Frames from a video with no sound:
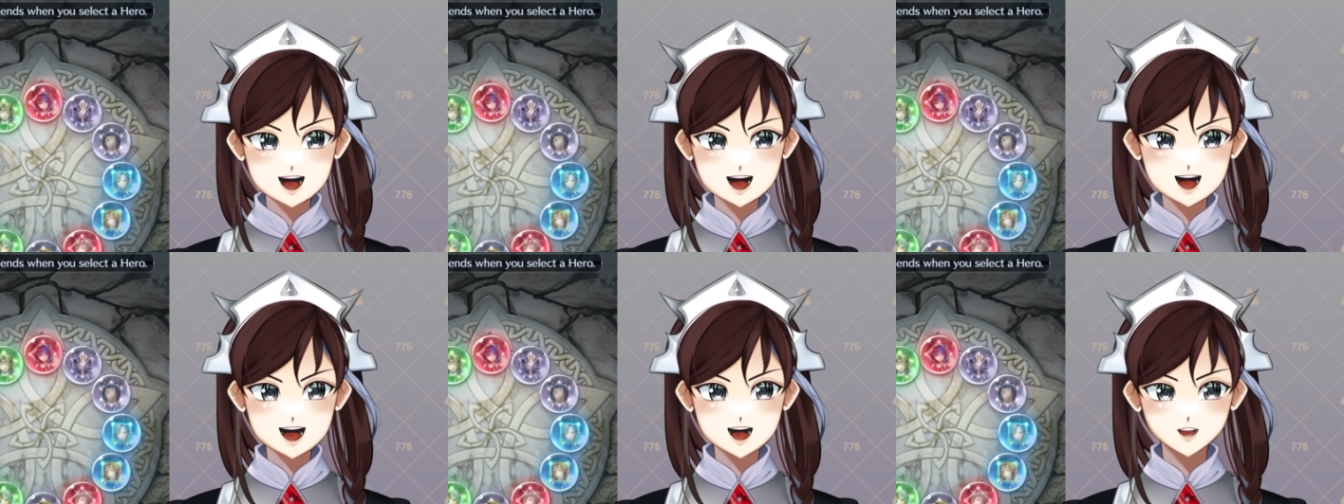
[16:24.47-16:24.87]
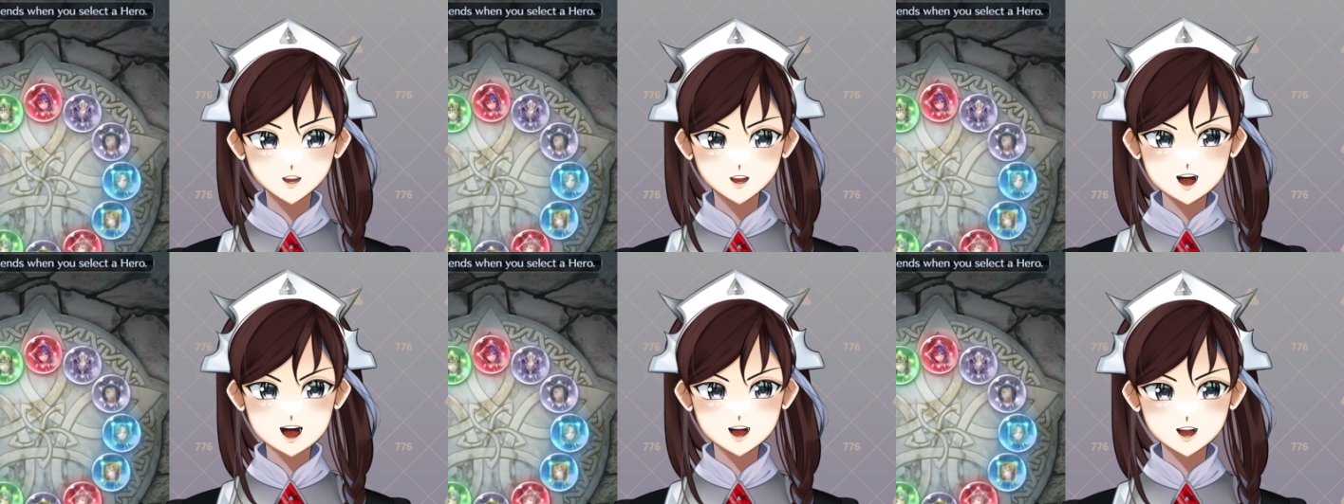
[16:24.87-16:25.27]
the
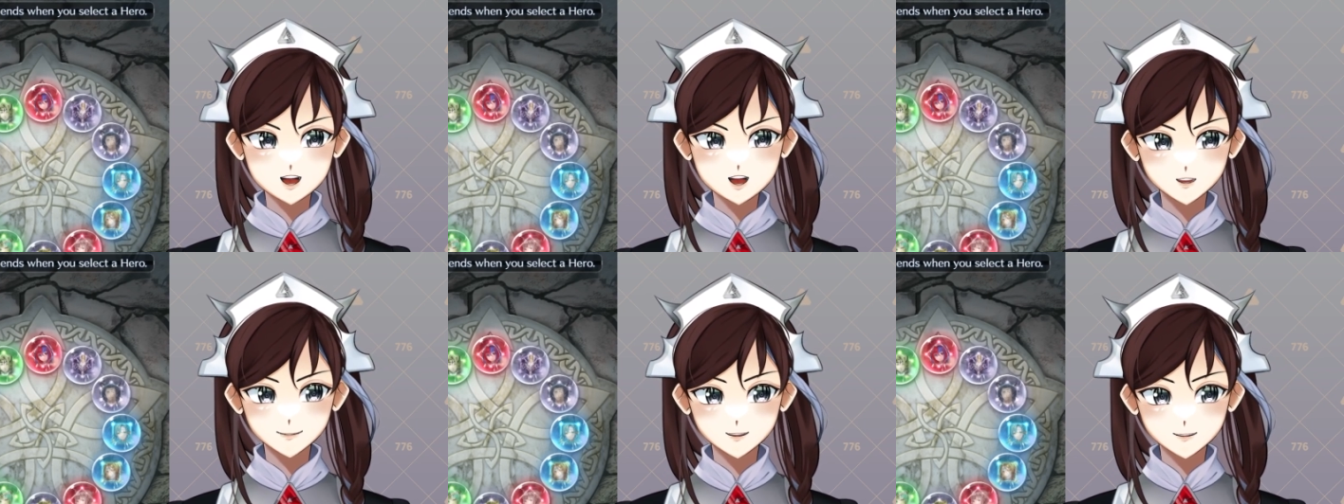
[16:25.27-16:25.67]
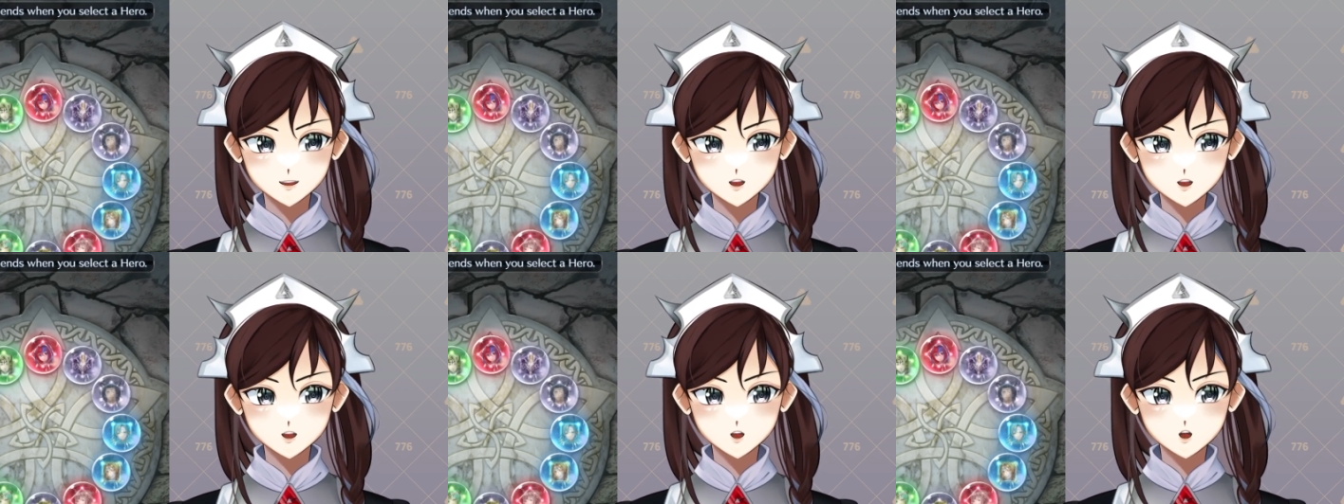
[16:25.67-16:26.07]
others maybe
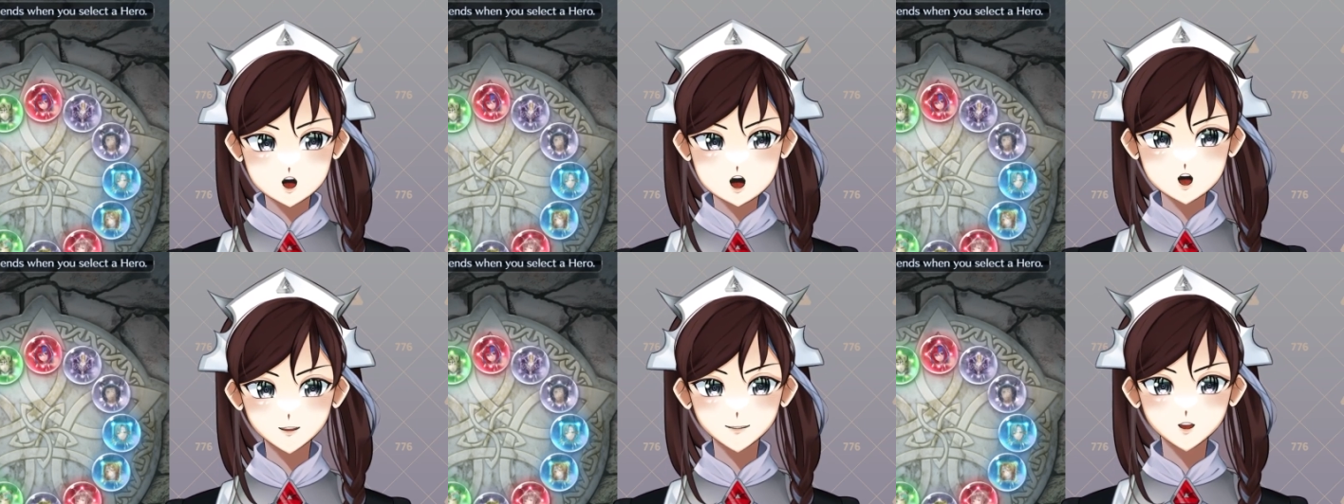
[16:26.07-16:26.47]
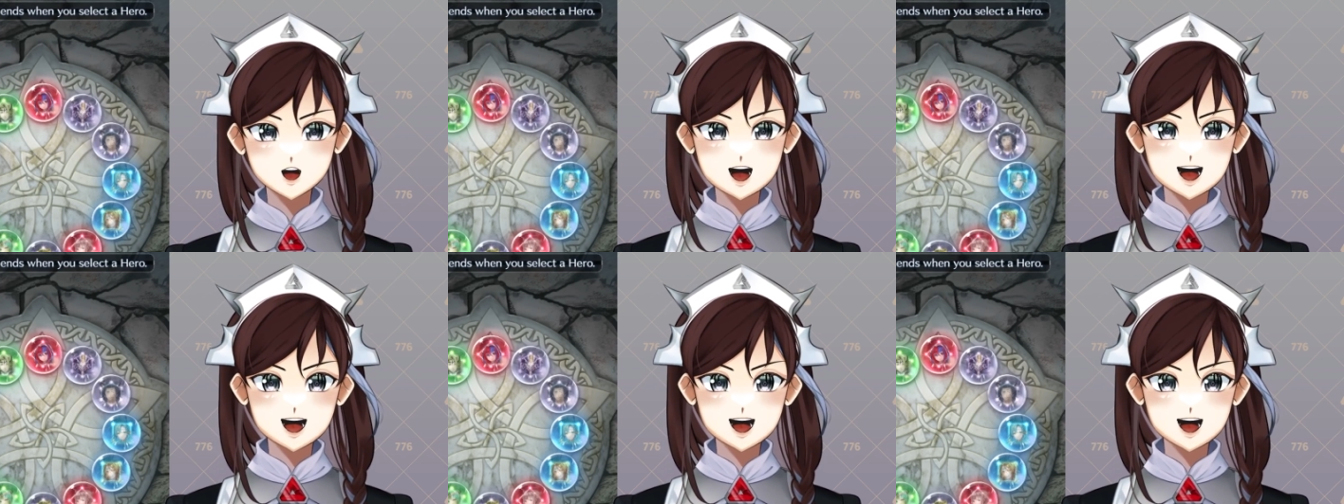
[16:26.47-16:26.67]
not so much.